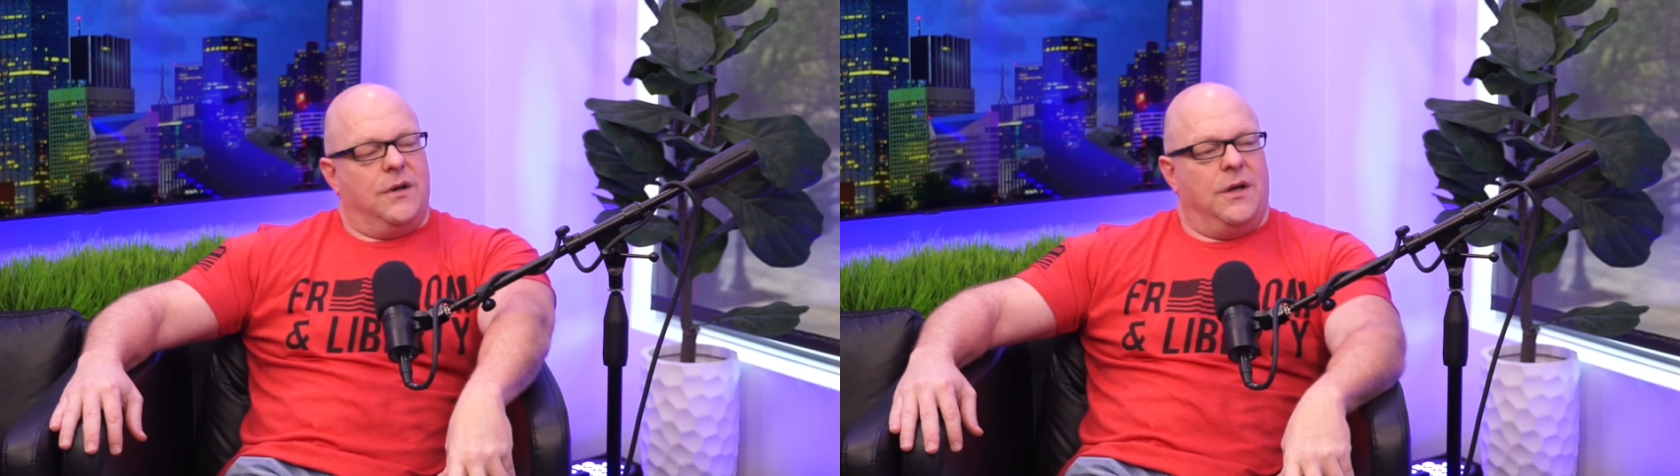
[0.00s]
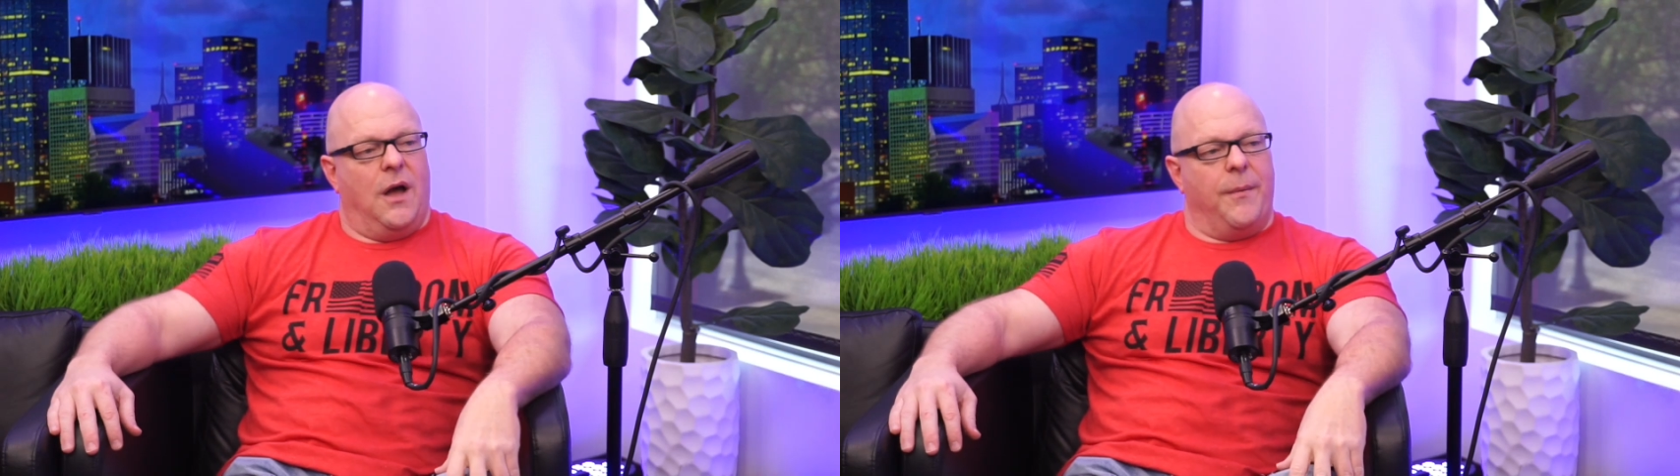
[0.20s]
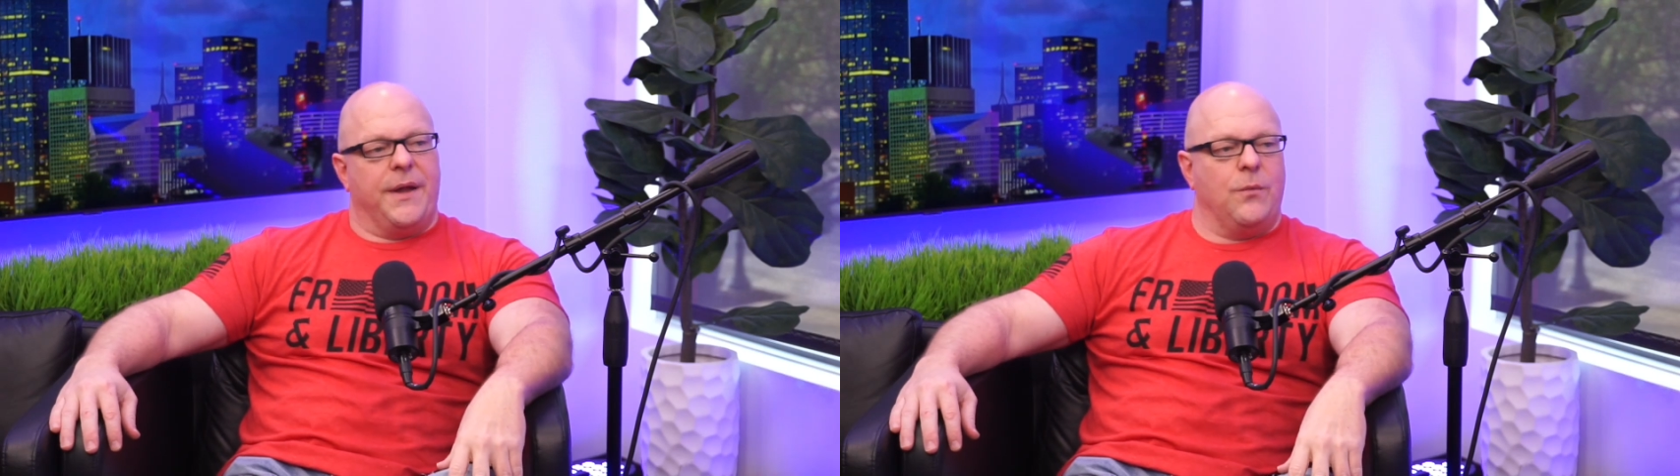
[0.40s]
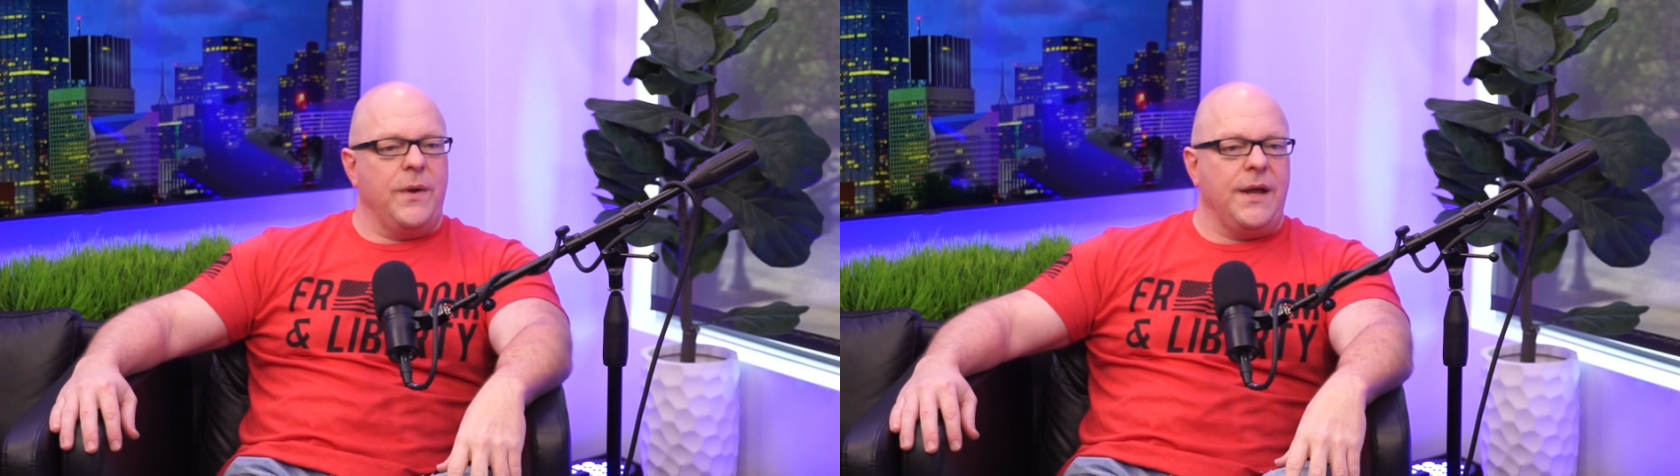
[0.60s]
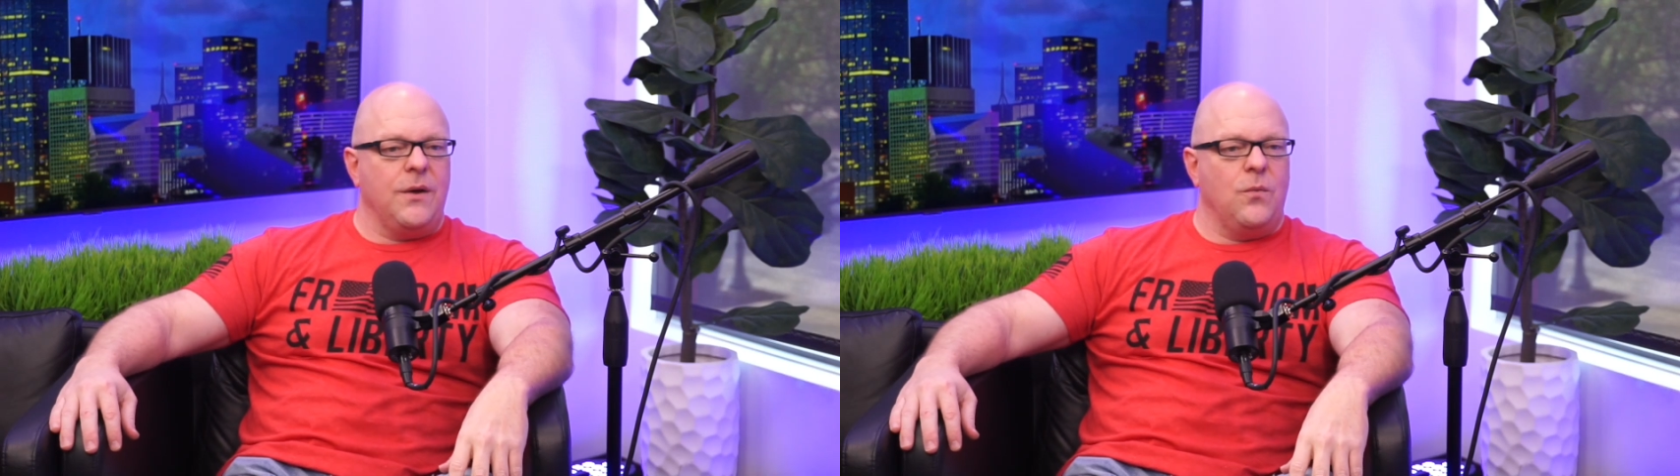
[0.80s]
I mean,
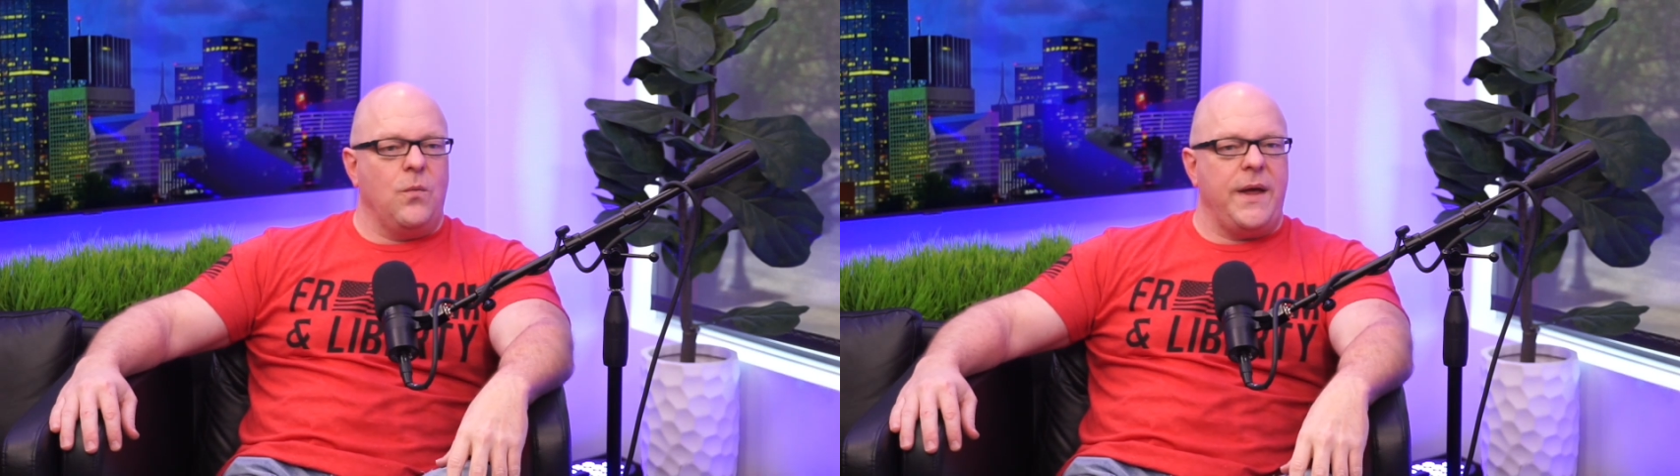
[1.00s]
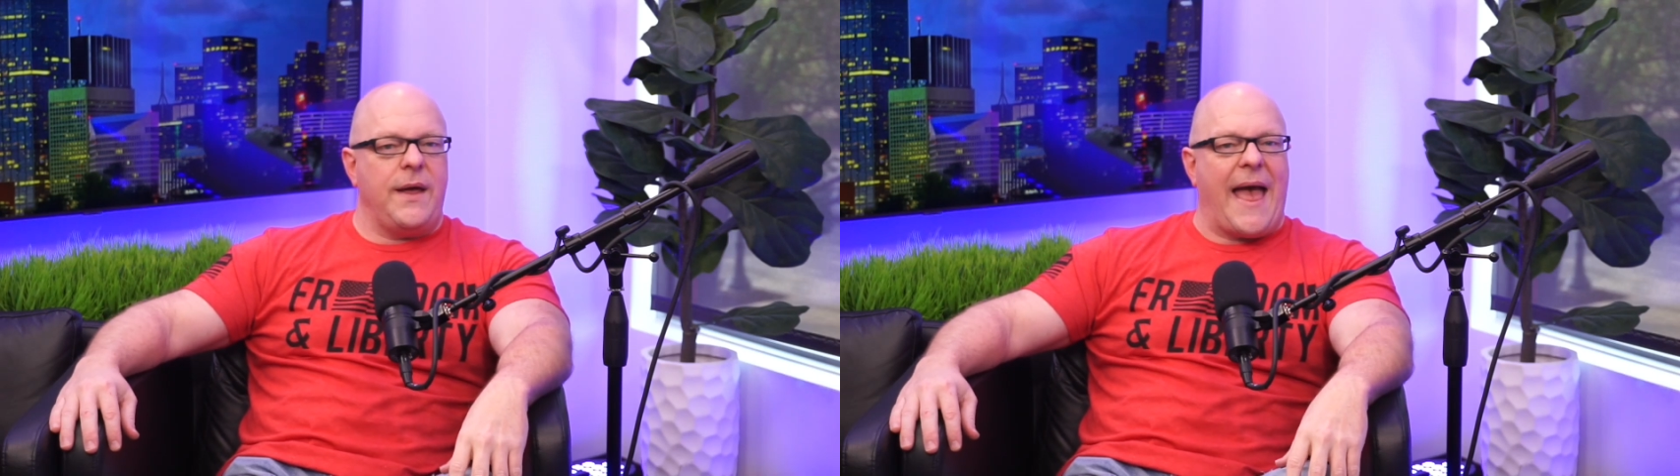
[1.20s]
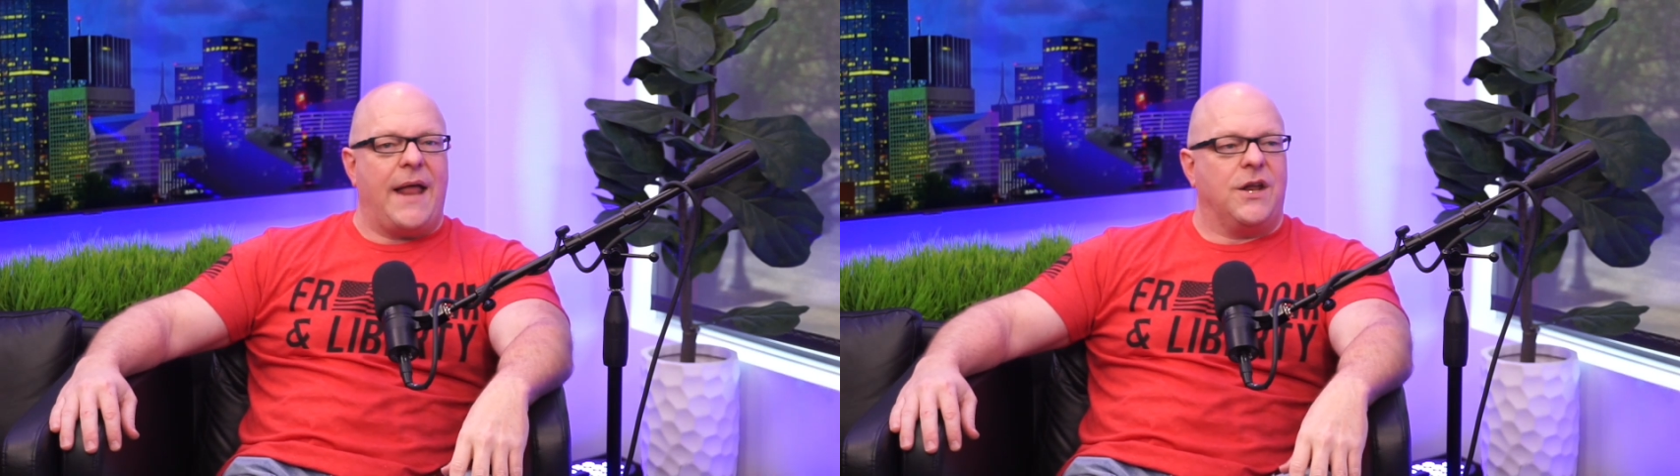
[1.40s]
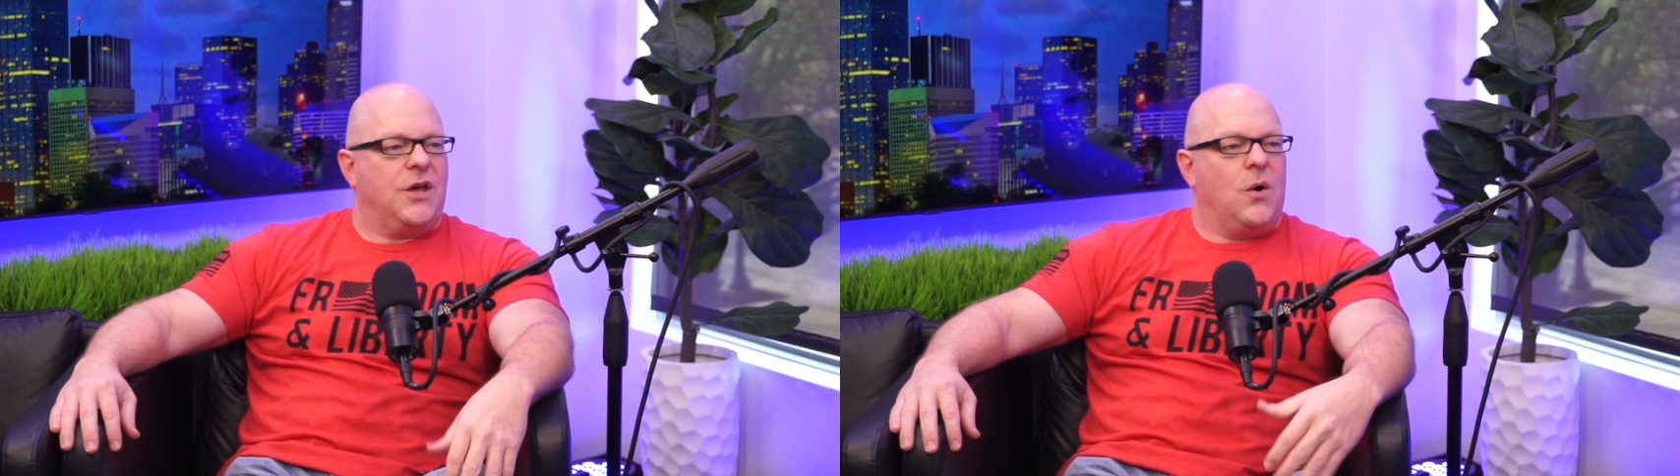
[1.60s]
we had to